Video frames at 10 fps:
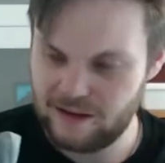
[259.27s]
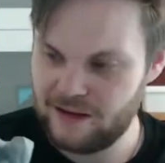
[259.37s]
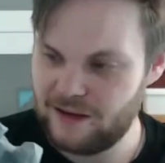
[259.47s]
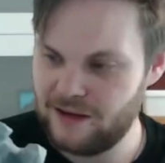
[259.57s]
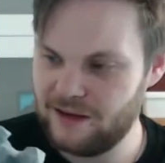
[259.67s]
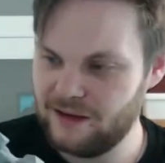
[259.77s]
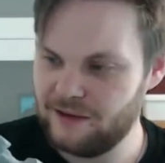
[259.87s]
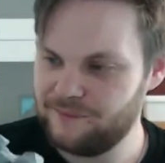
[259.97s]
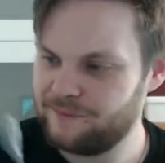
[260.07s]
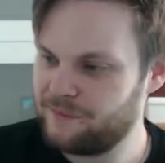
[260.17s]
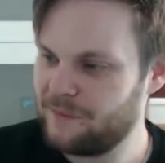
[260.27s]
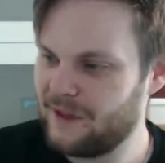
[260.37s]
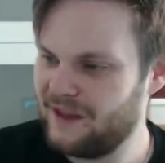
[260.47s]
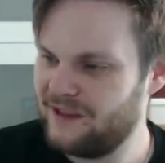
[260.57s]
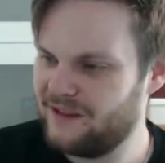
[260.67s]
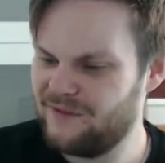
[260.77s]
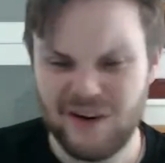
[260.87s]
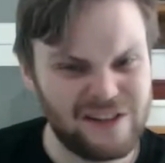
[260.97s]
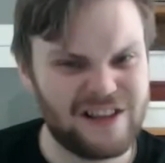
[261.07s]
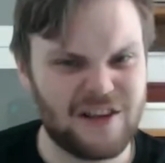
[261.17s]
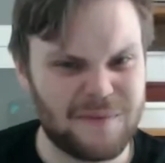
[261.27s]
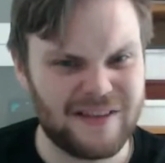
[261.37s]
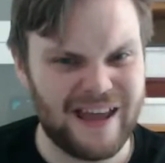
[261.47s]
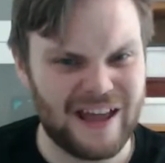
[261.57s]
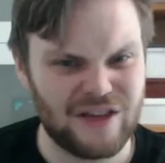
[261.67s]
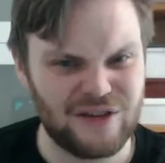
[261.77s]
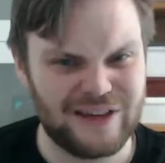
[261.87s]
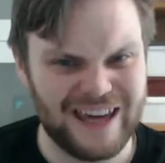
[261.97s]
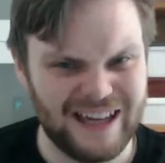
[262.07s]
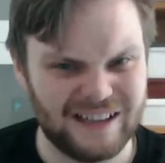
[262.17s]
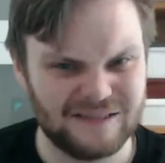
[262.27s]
It's a fairly substantial kit.